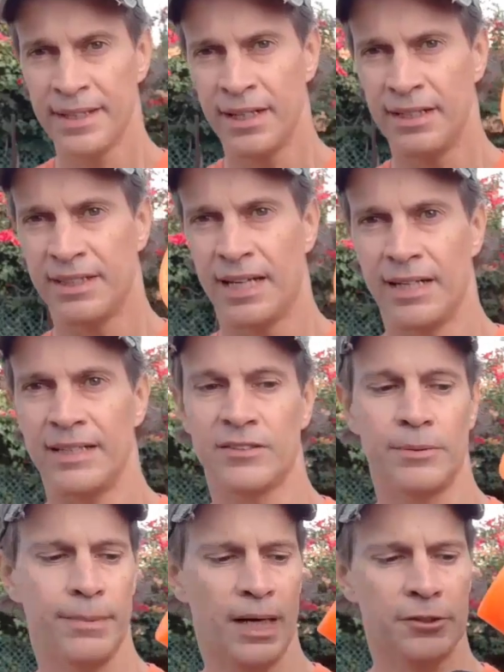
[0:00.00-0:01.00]
thing is that
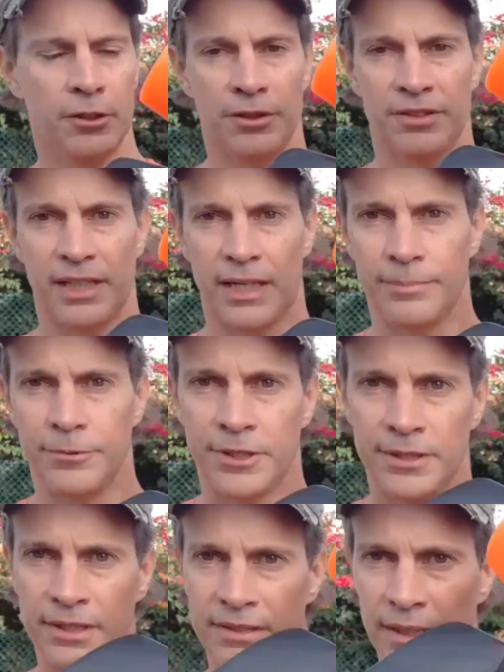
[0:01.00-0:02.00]
it's a modular setup. You
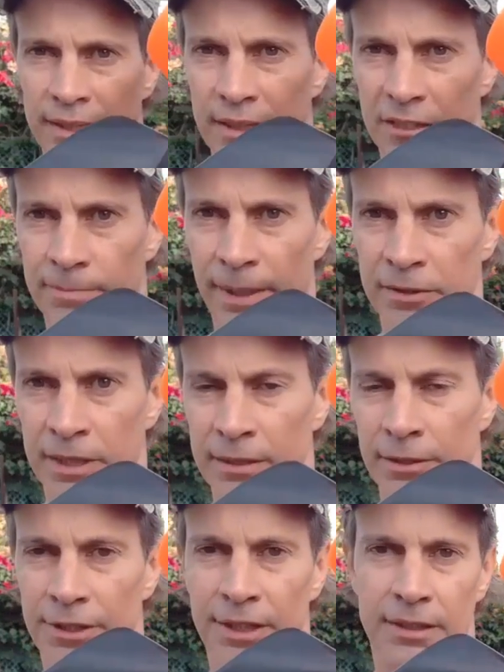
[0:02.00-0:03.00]
can easily dismount
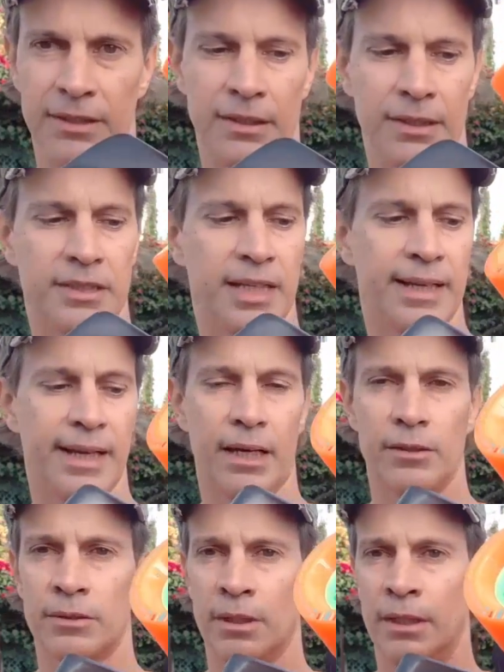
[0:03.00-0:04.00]
it. You can easily take
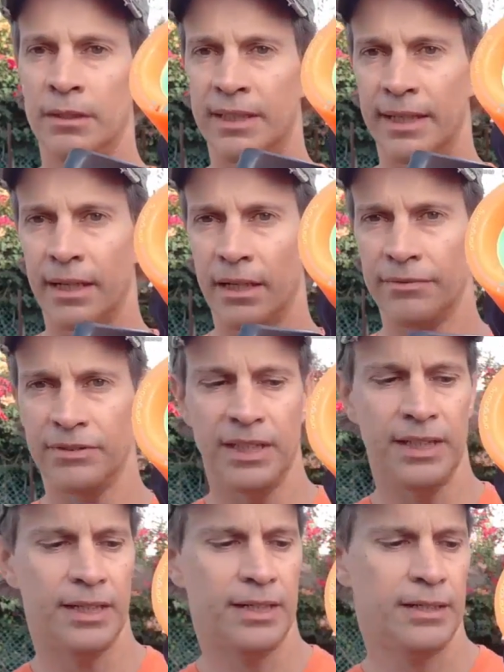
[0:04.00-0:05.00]
off
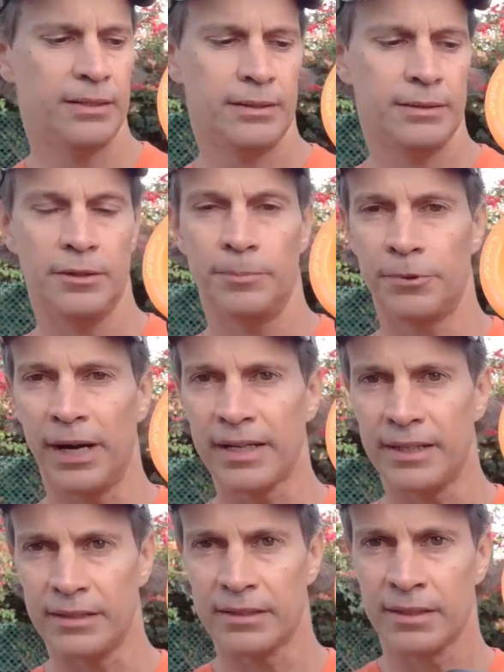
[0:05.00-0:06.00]
the
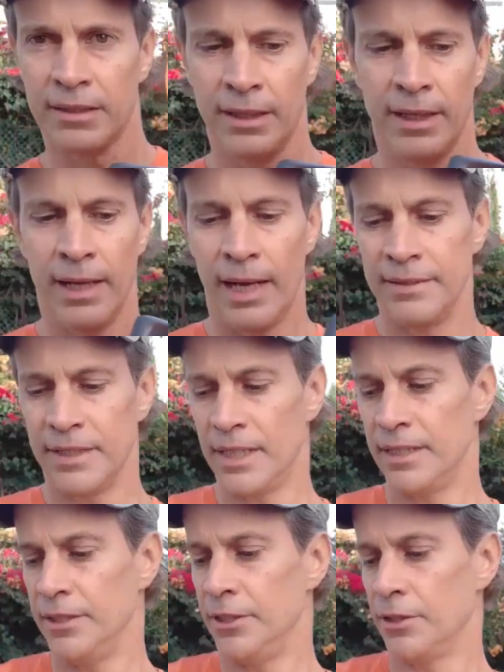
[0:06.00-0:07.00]
brackets, and
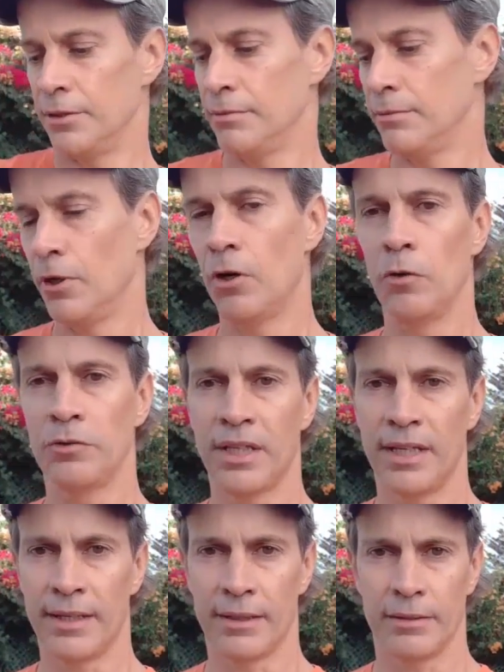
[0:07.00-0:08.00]
then the whole
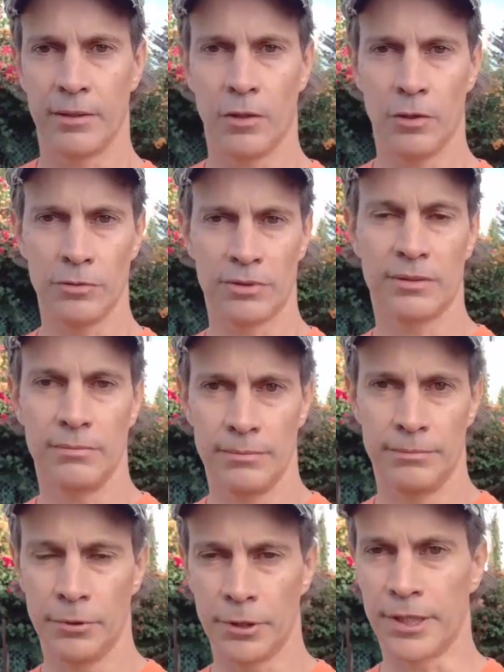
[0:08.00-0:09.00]

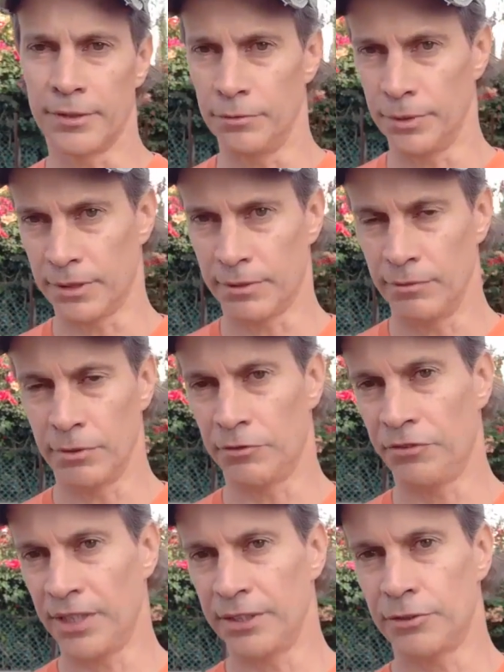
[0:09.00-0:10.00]
board would
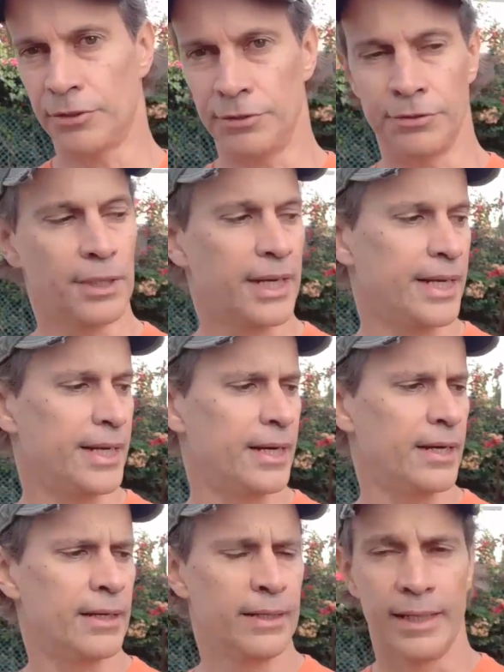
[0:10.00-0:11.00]
fit into
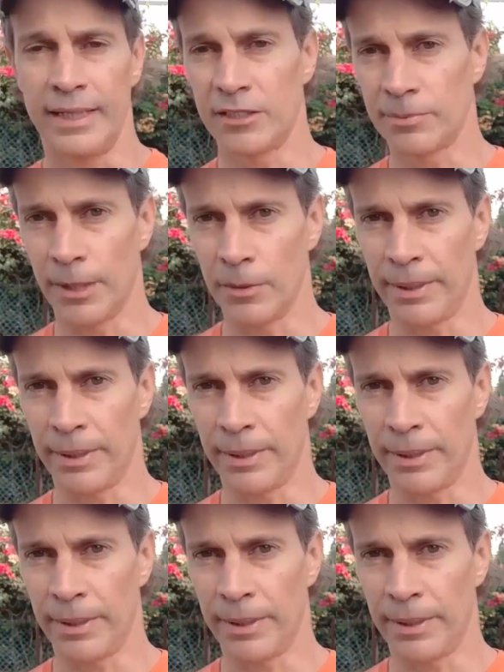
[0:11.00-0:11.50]
a small